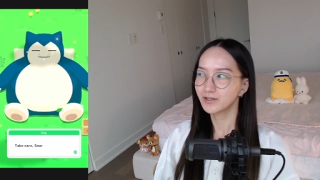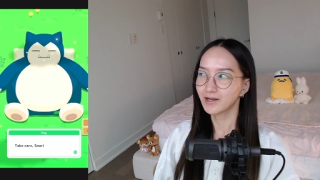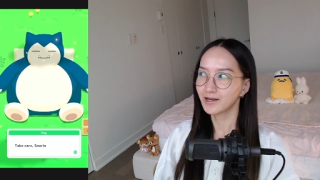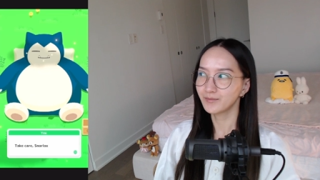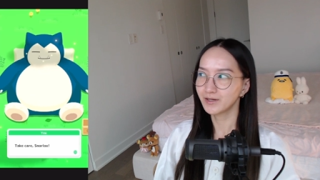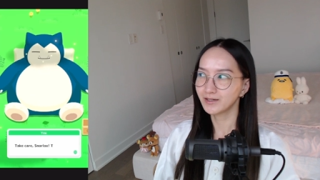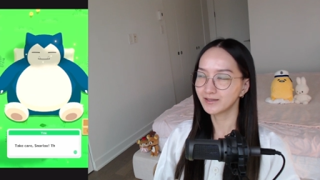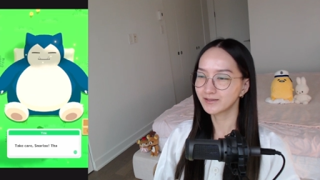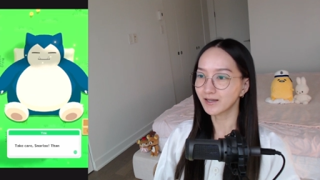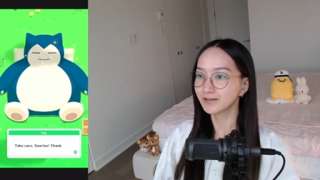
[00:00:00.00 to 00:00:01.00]

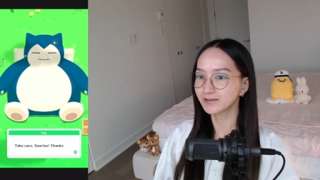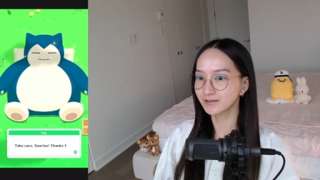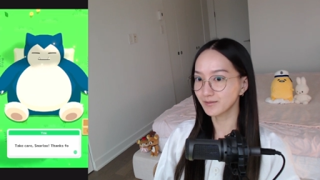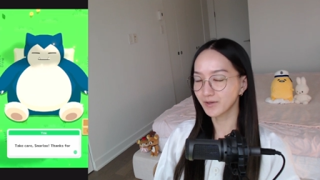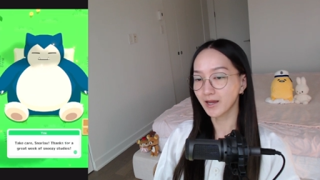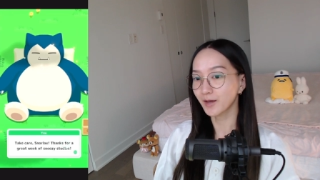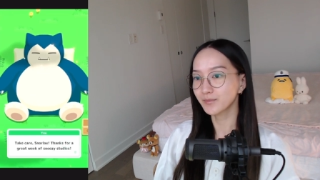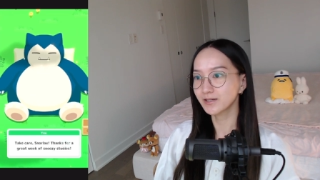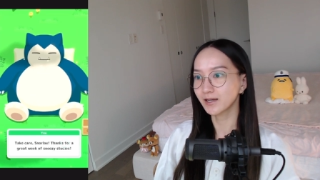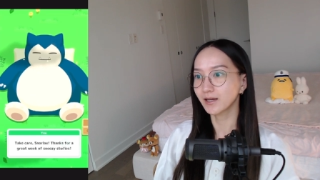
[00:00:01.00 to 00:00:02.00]
diamonds, a sleep camp
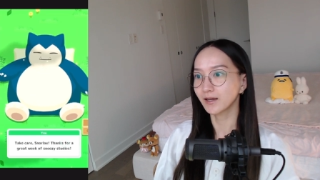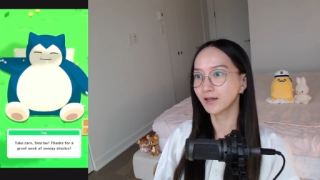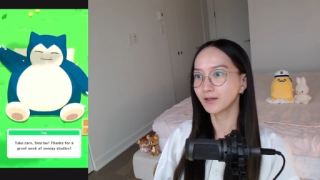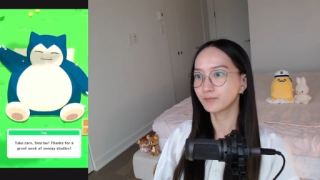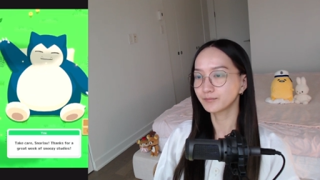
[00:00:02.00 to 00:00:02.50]
ticket.